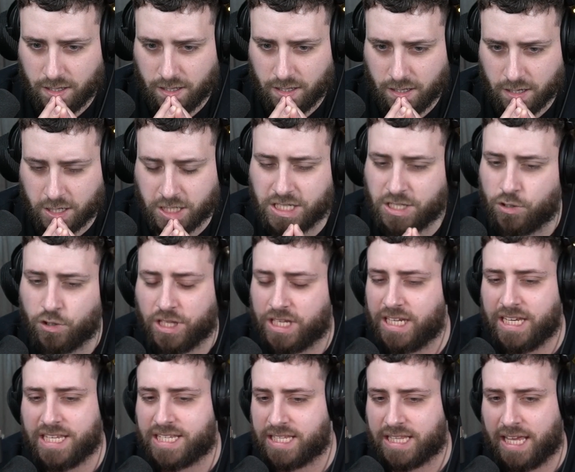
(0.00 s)
Because he only
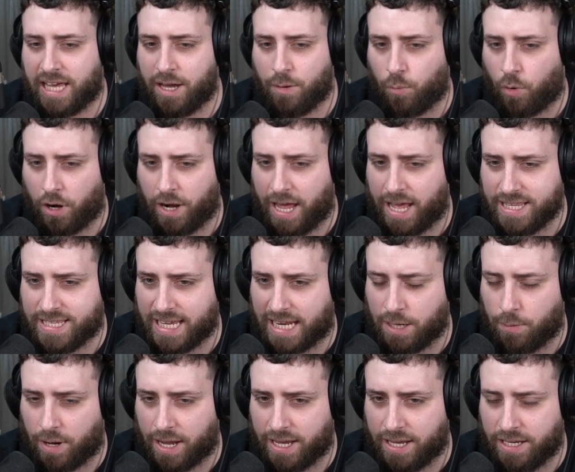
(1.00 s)
needs to hit one heads
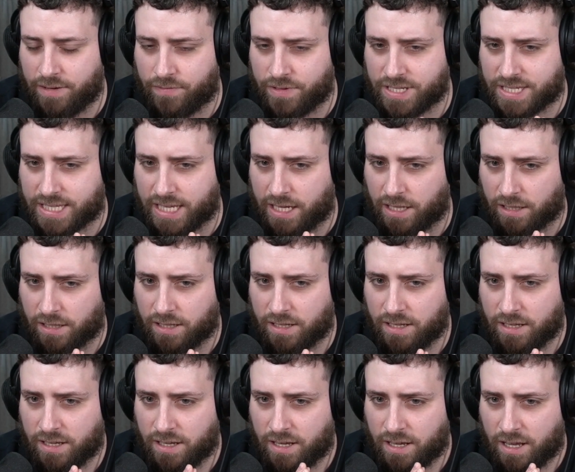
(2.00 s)
anyway, even still.
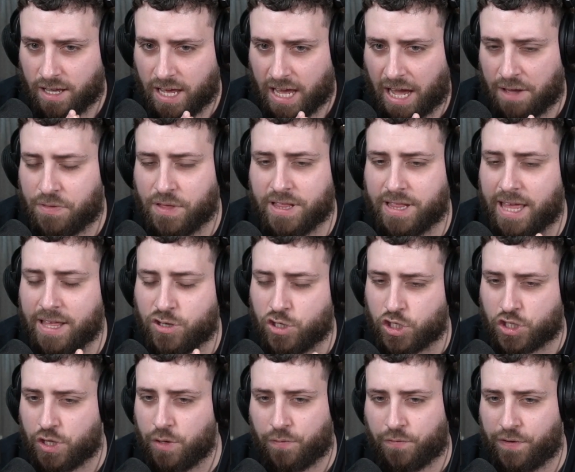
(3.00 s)
I think they
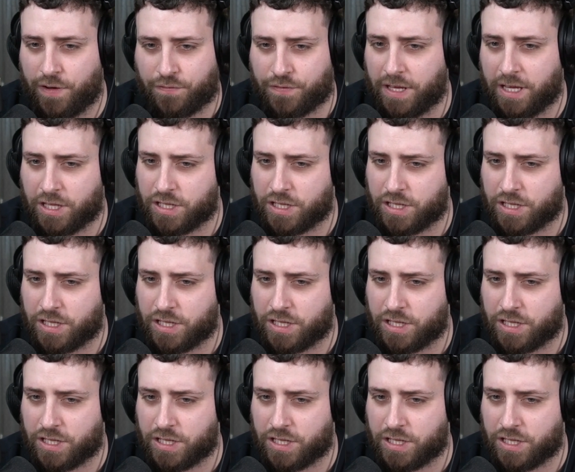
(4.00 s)
just do 50.